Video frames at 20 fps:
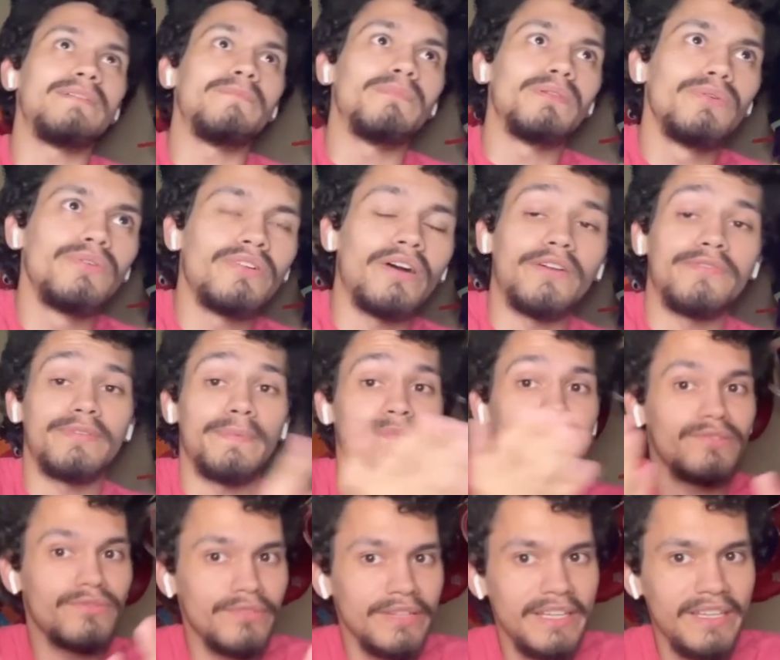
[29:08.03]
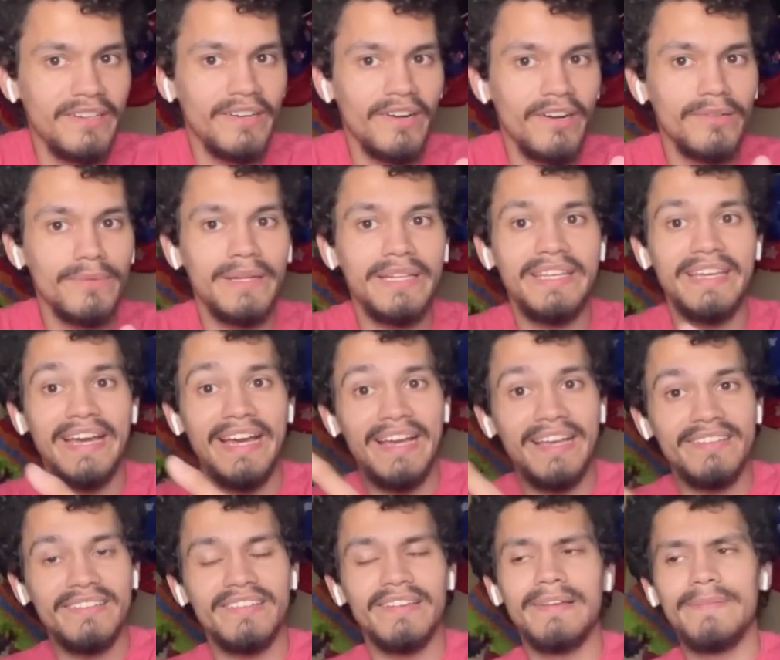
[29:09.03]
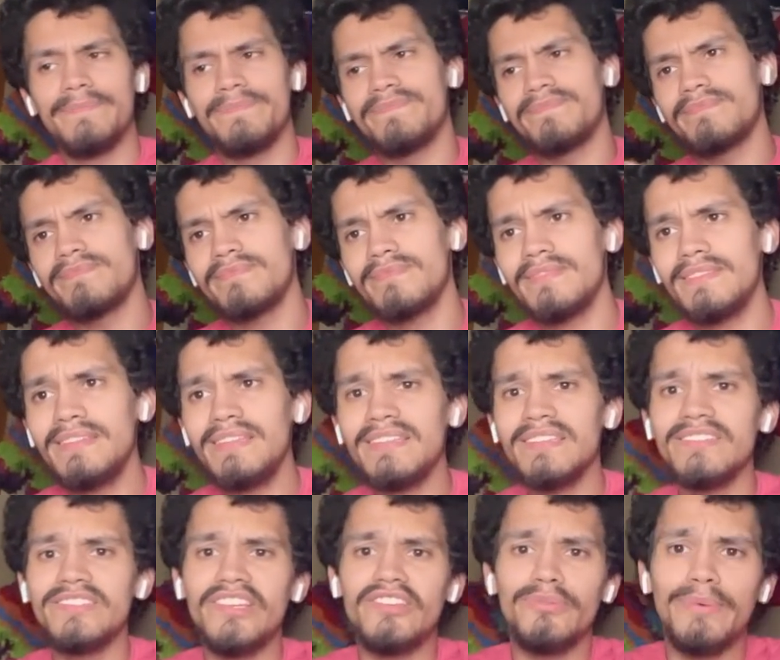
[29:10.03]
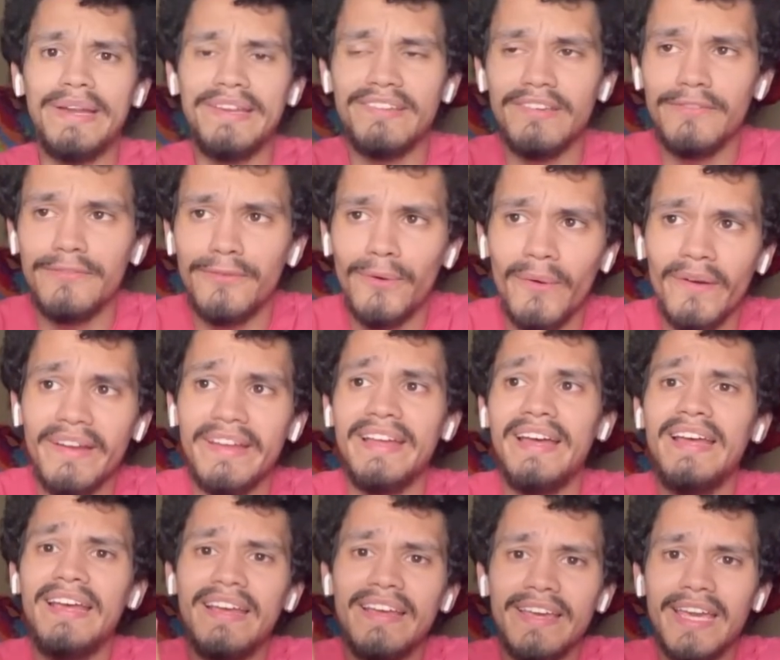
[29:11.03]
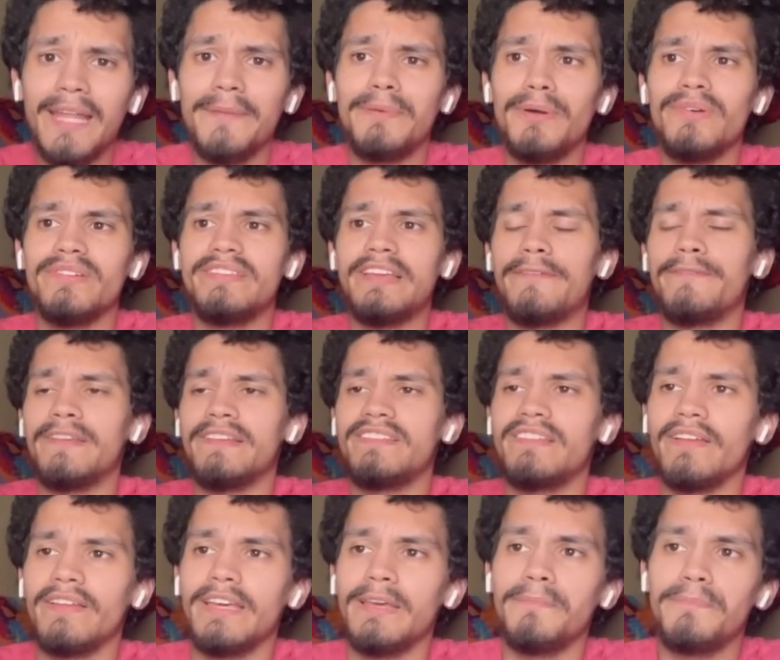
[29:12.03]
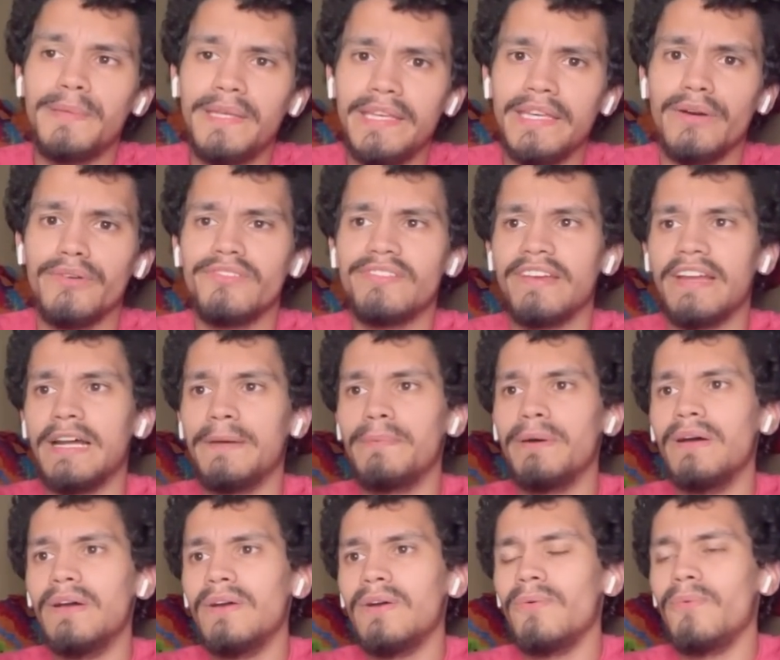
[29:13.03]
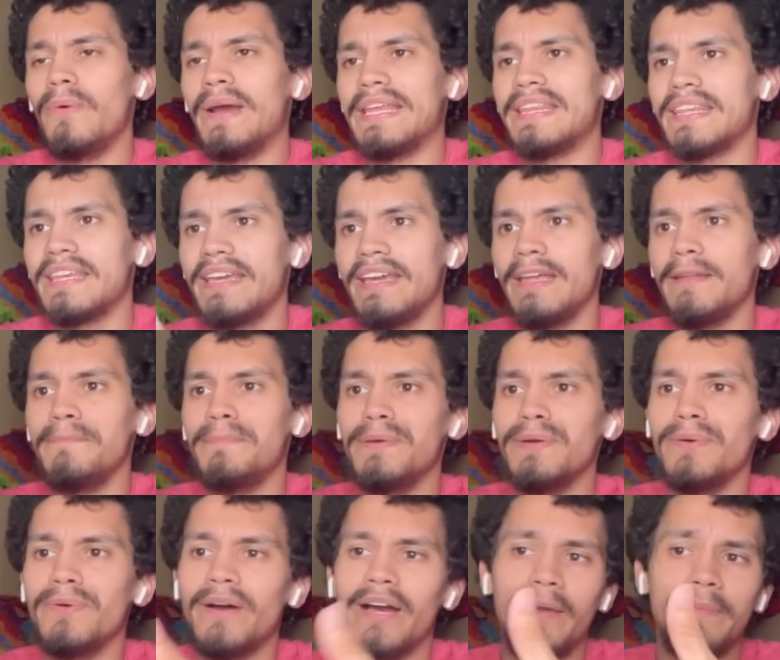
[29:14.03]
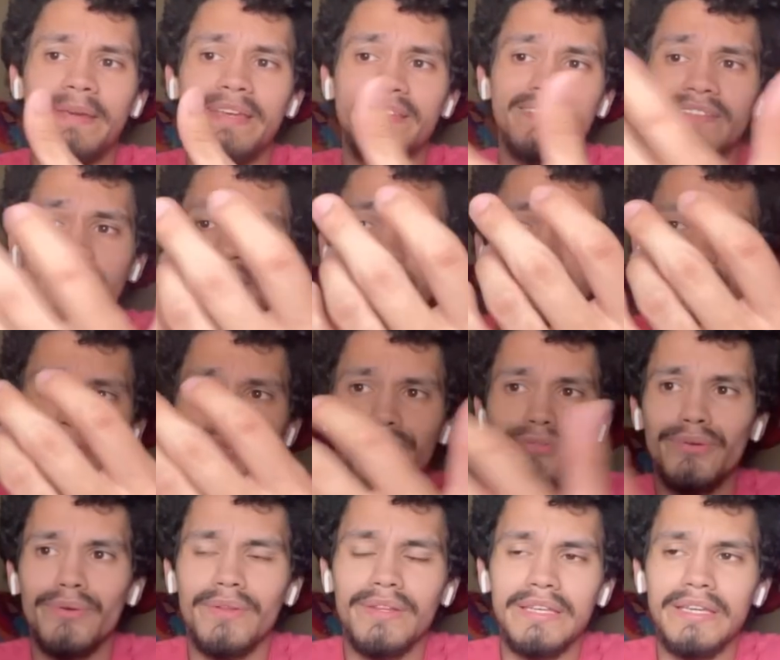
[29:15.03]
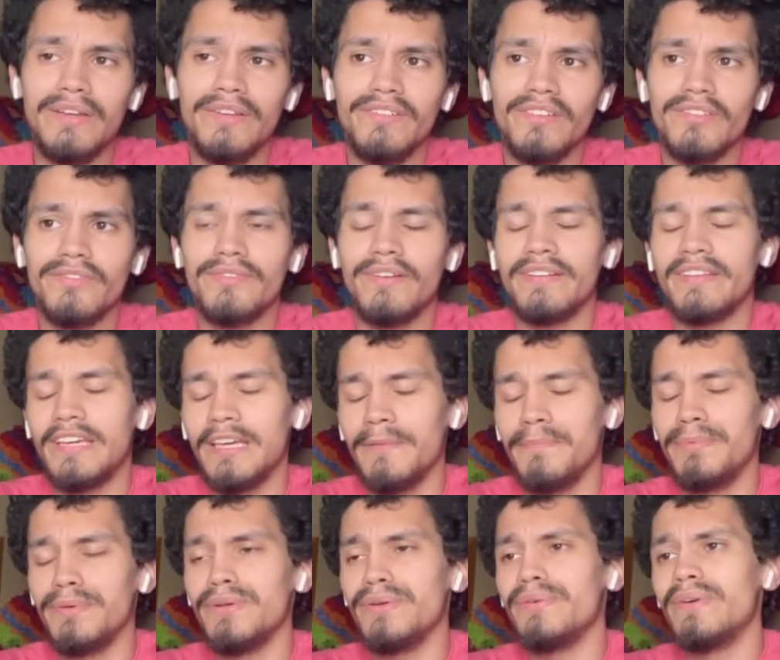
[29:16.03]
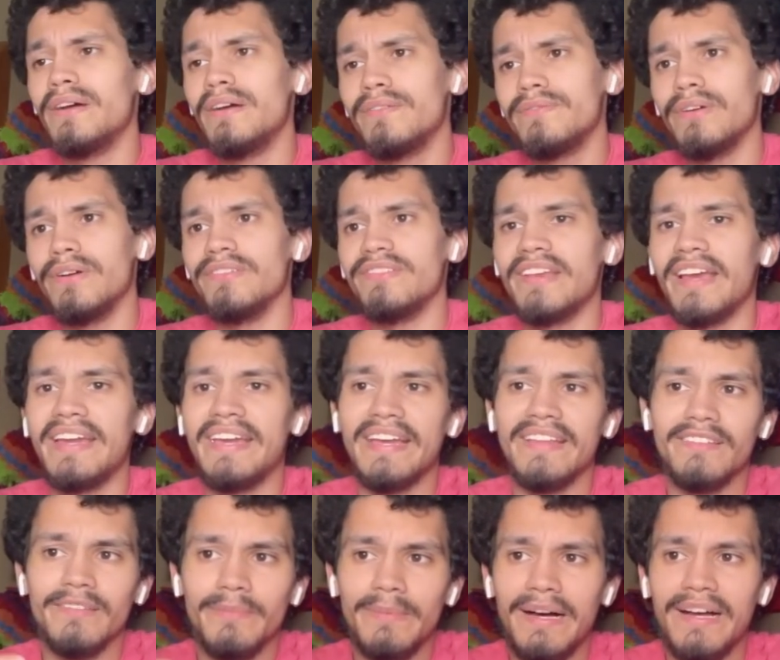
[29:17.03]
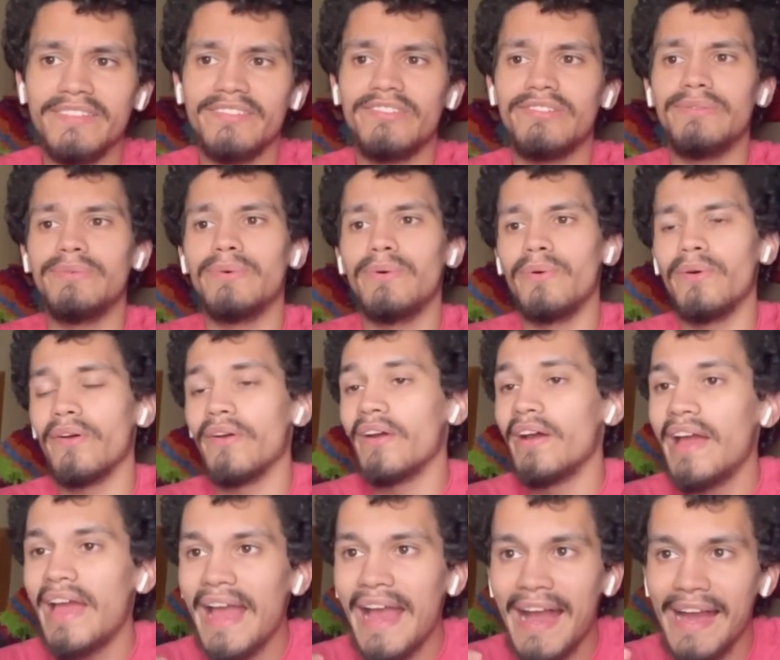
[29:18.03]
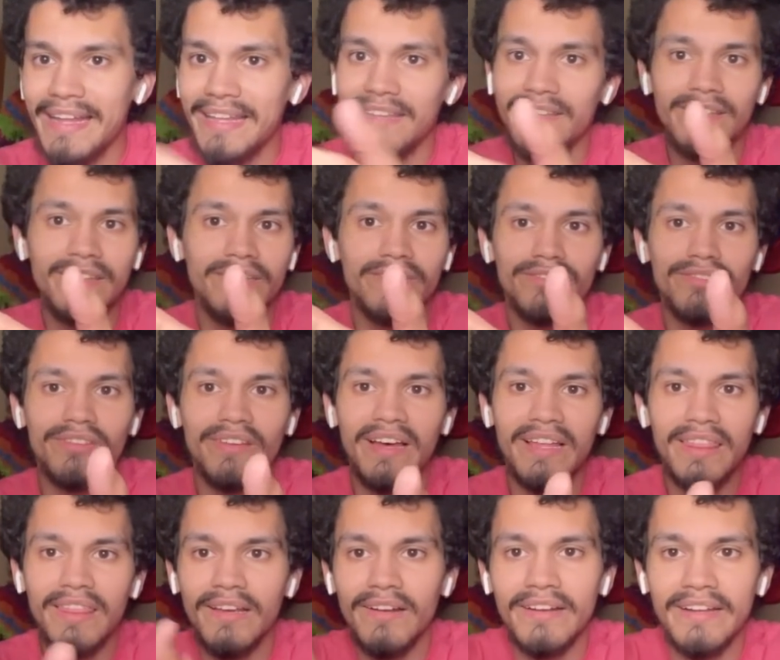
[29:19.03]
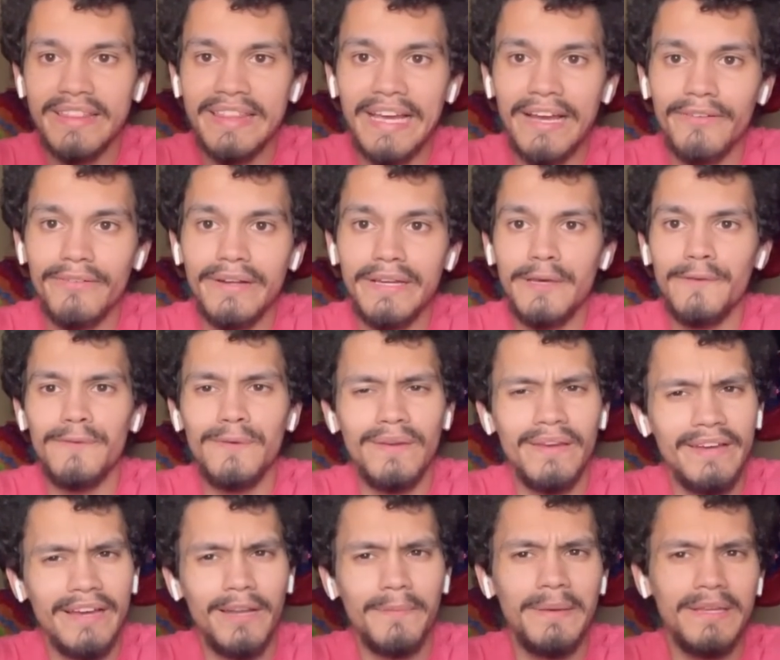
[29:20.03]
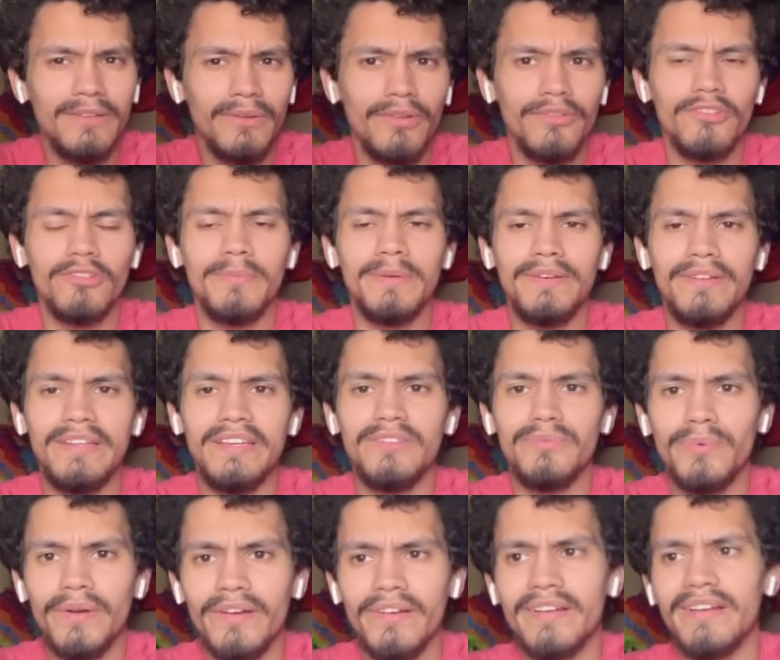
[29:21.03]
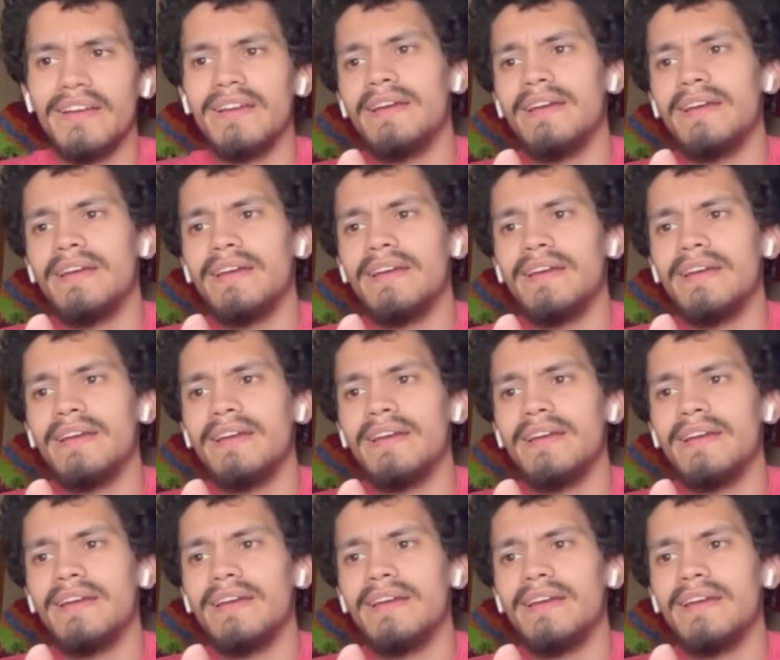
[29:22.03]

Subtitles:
blue card from his green card when he has situation for it. Kid Buu is definitely still him. PO setup with Kid Buu. I mean, truly, you could just run Kid Buu, Rose, and Zamasu, or any leader slot third at that rate if you can kind of make the ultra abilities work.